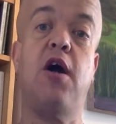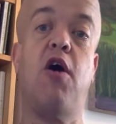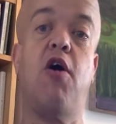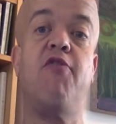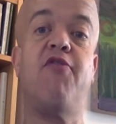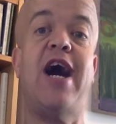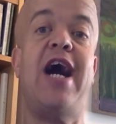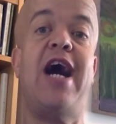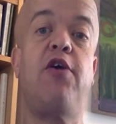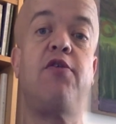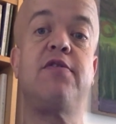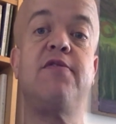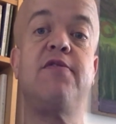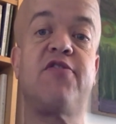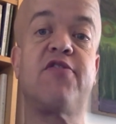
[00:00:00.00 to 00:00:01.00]
of
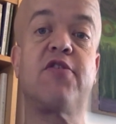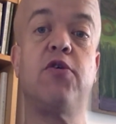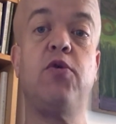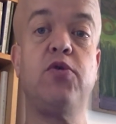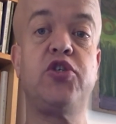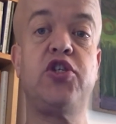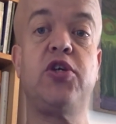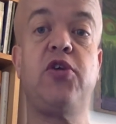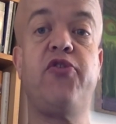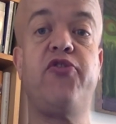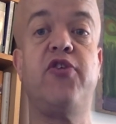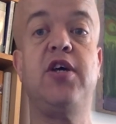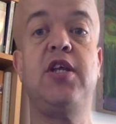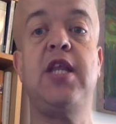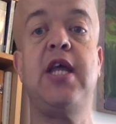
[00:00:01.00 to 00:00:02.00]
out of school
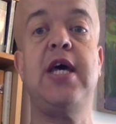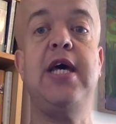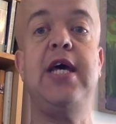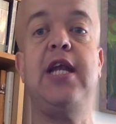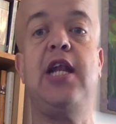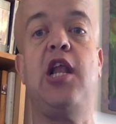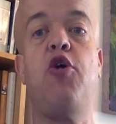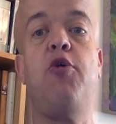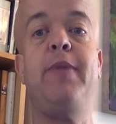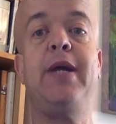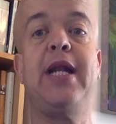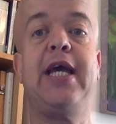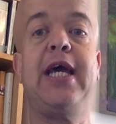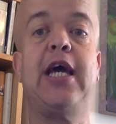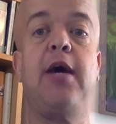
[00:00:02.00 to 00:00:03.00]
children in low and
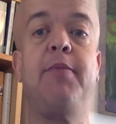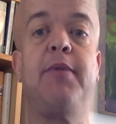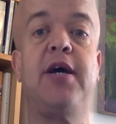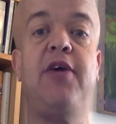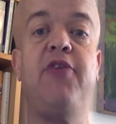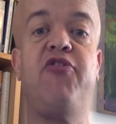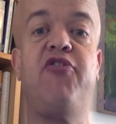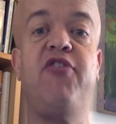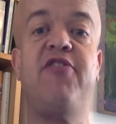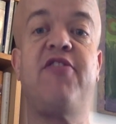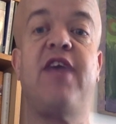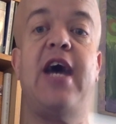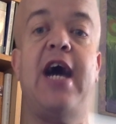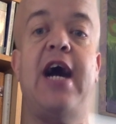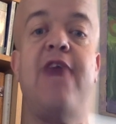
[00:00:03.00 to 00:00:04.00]
middle income
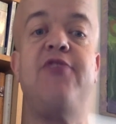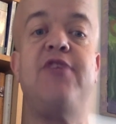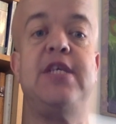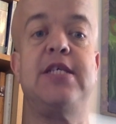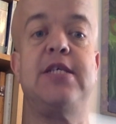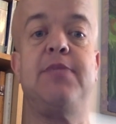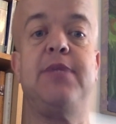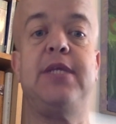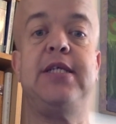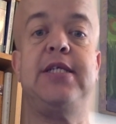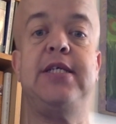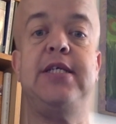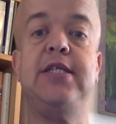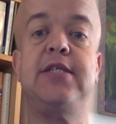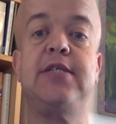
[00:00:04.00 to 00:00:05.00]
countries have
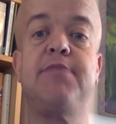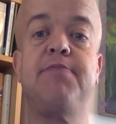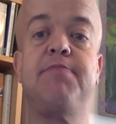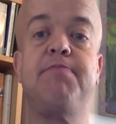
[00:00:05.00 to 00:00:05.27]
disabilities.